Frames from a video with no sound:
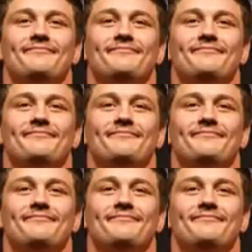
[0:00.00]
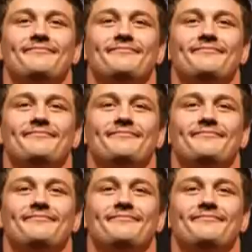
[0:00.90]

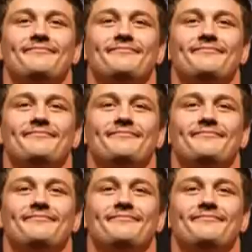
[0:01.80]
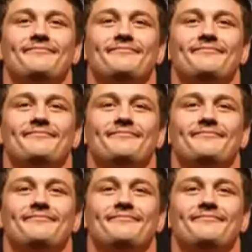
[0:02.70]

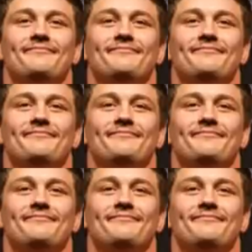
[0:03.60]
(no lip movement)